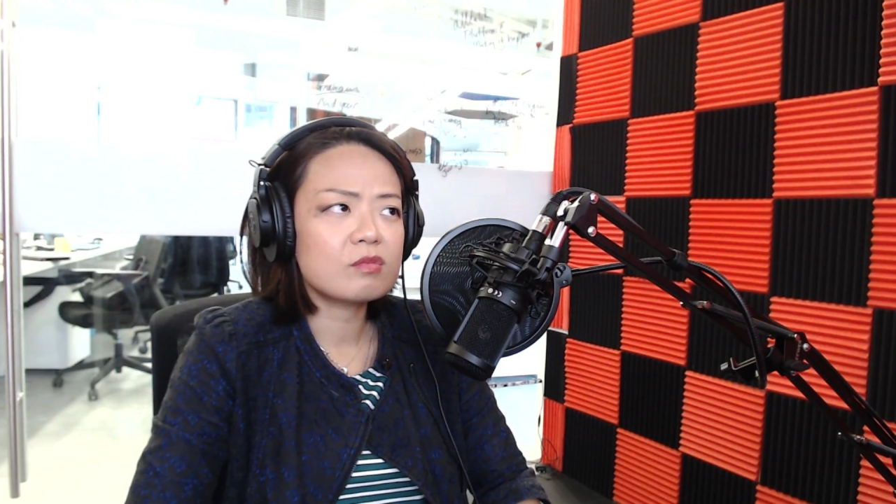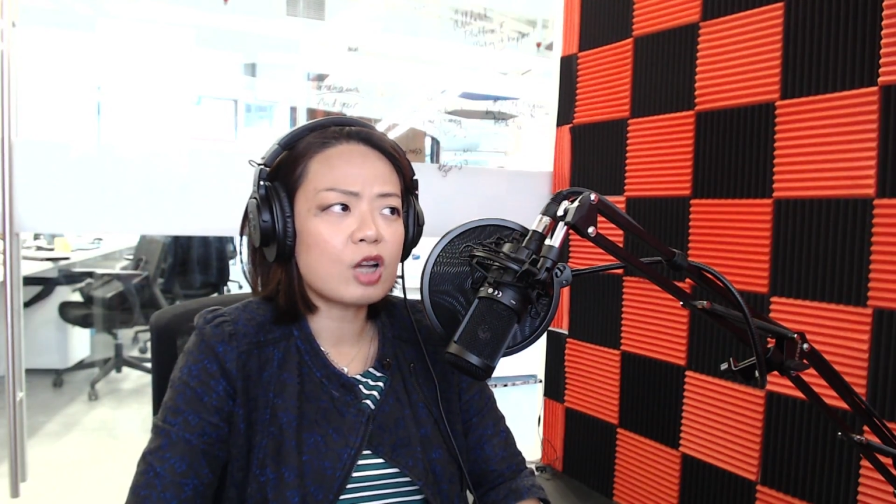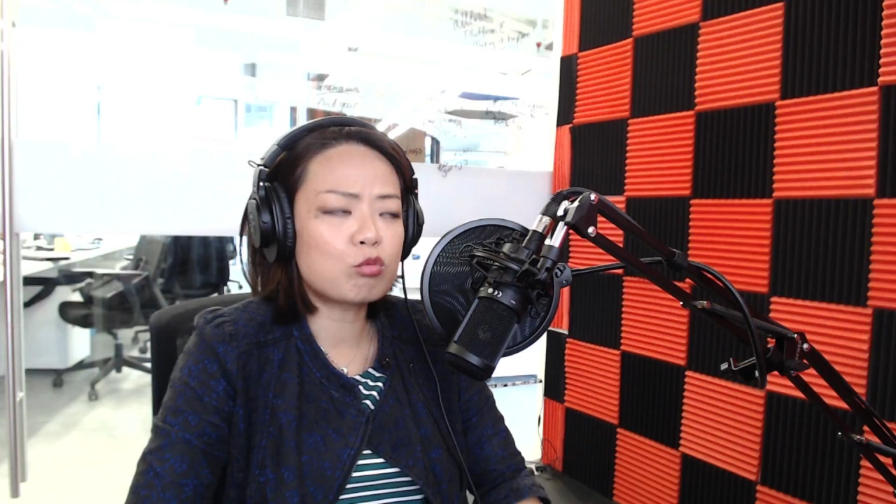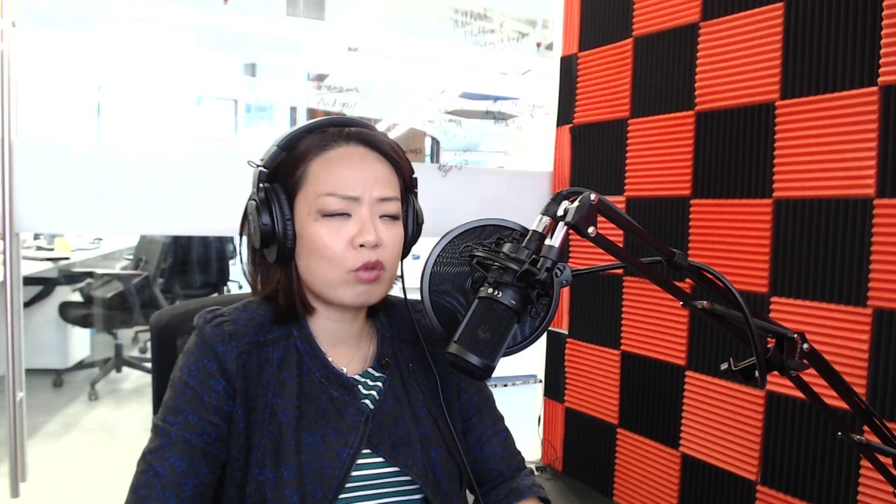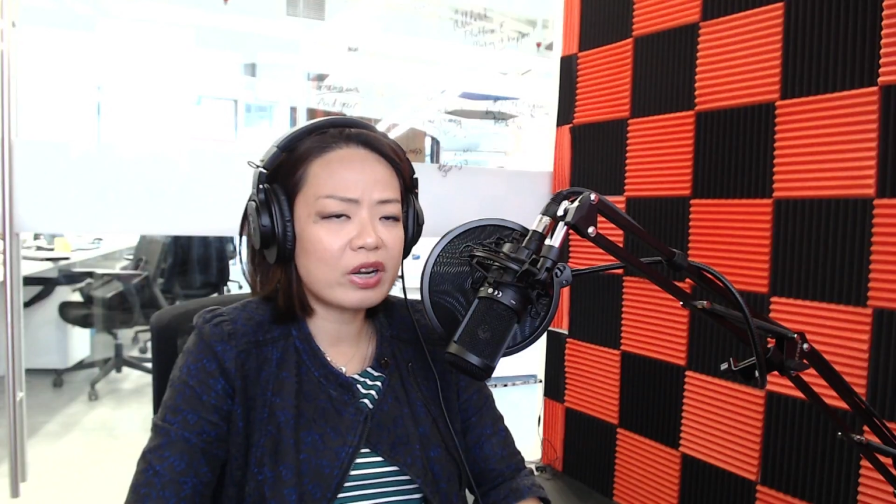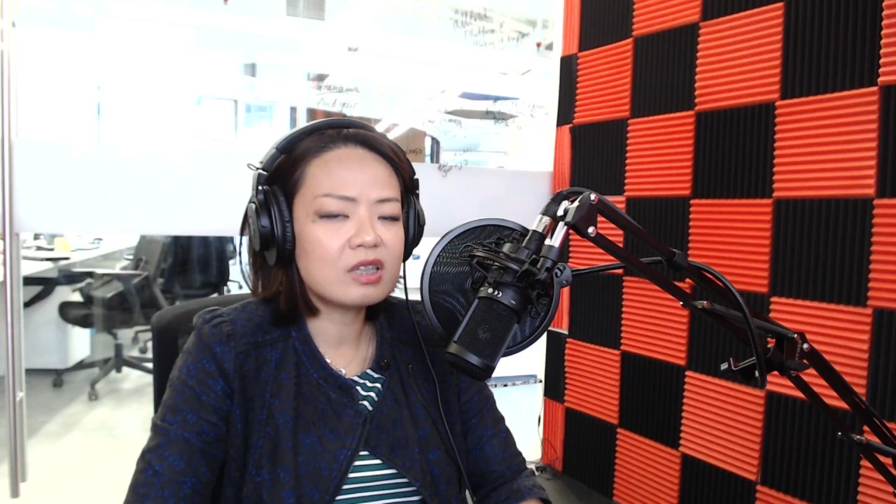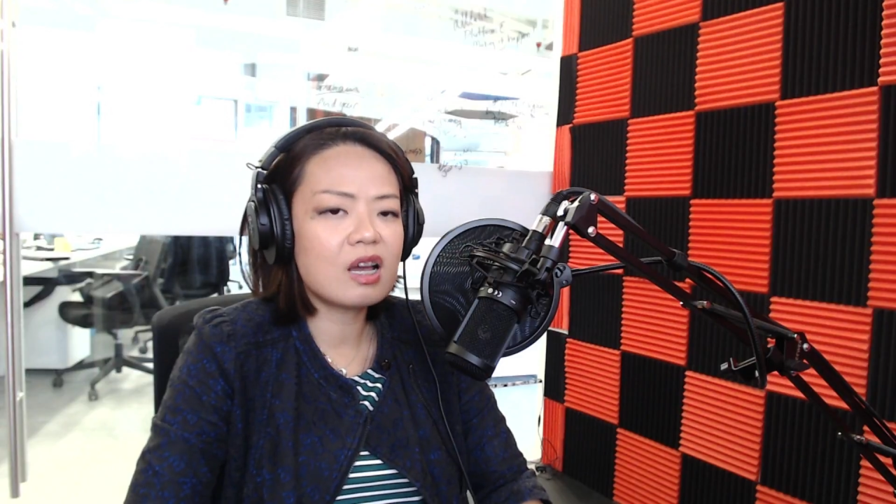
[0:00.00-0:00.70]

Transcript: right